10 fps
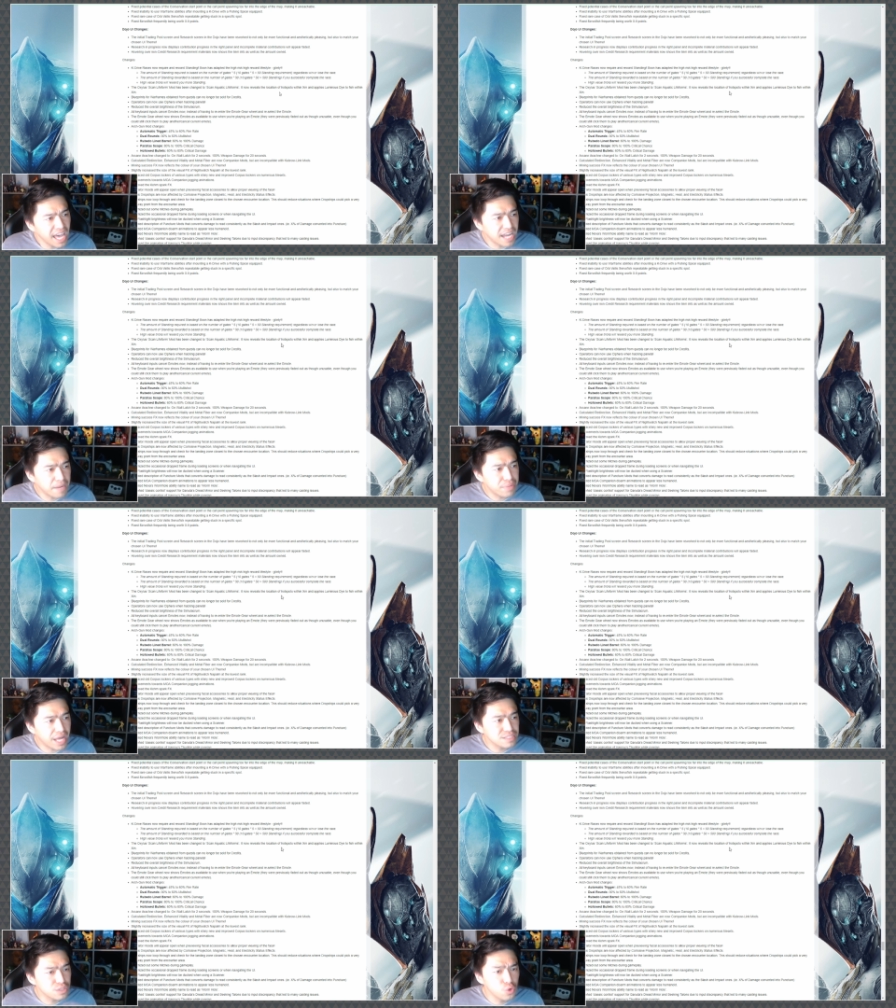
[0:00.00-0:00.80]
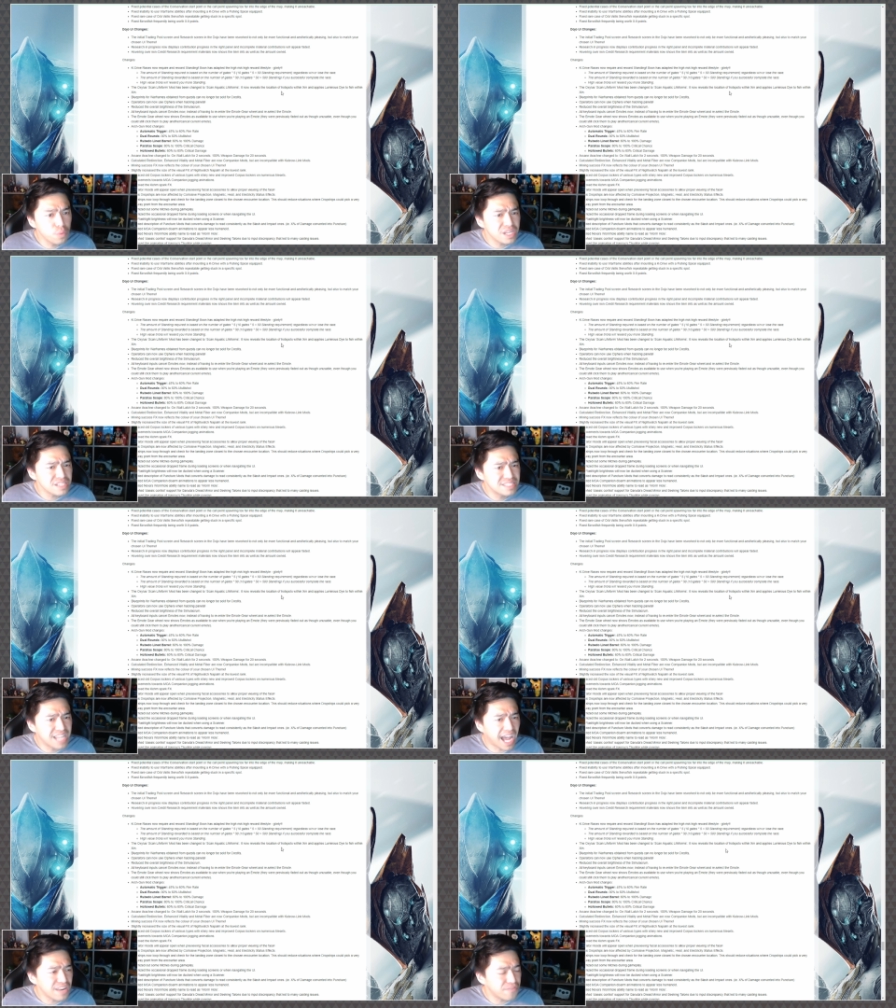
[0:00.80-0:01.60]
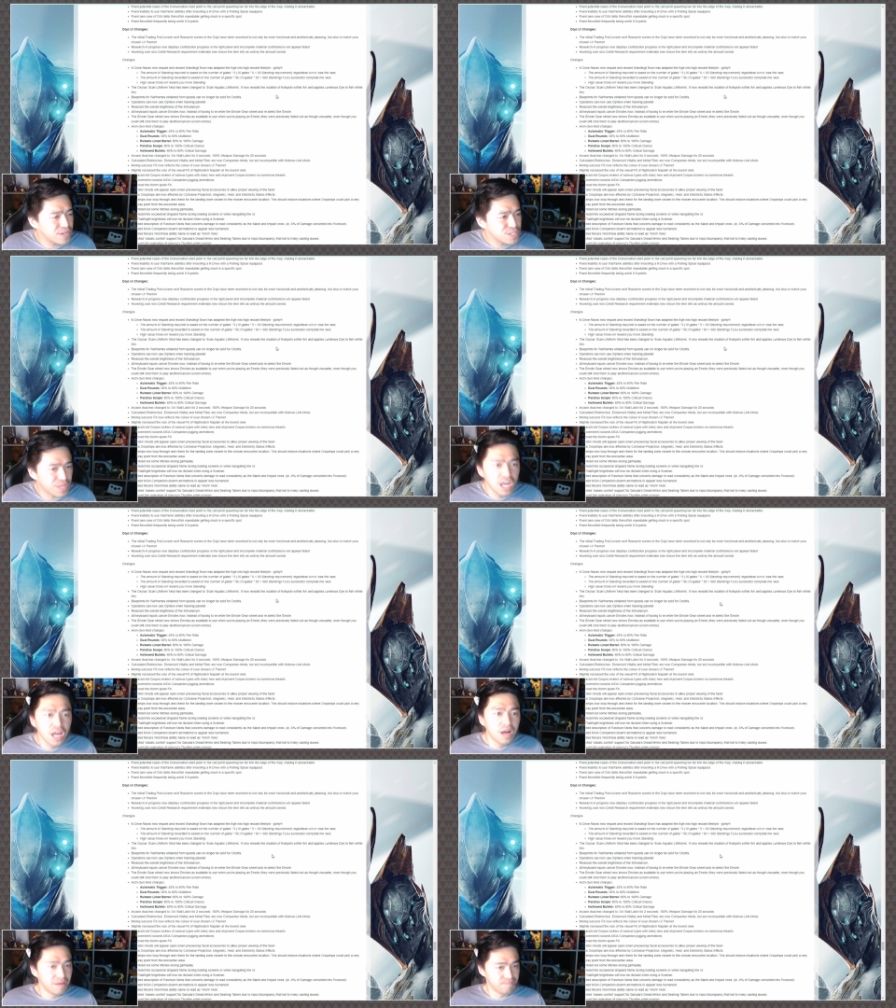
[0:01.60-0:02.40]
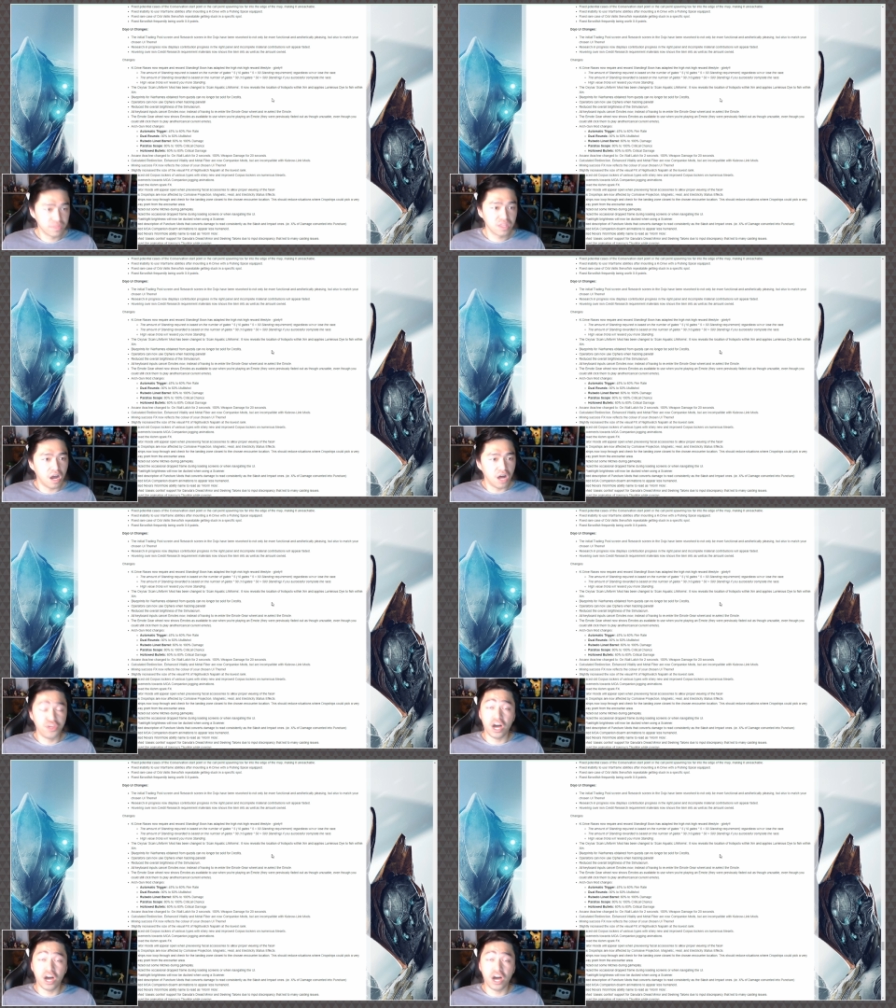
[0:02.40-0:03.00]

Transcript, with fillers: and applies luminous dye to fish with it. The